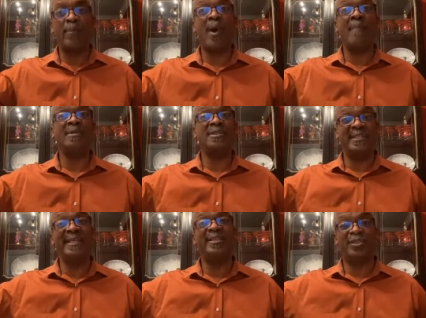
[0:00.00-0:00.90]
the
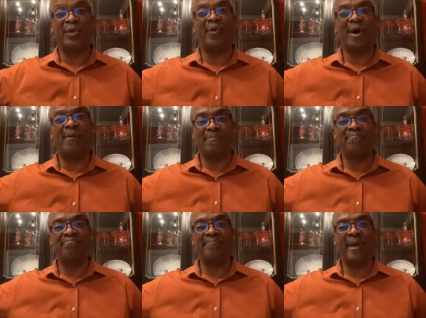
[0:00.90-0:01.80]
promise did show
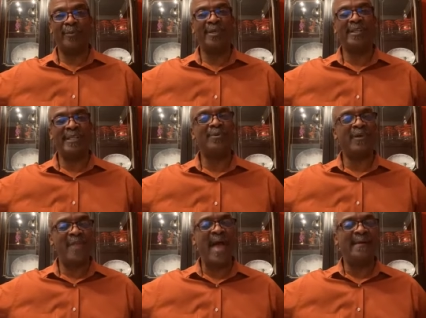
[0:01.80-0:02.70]
up, and we'll
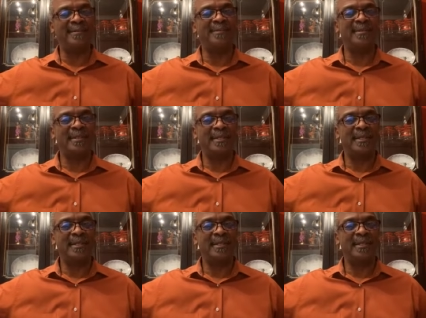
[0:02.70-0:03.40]
deal with that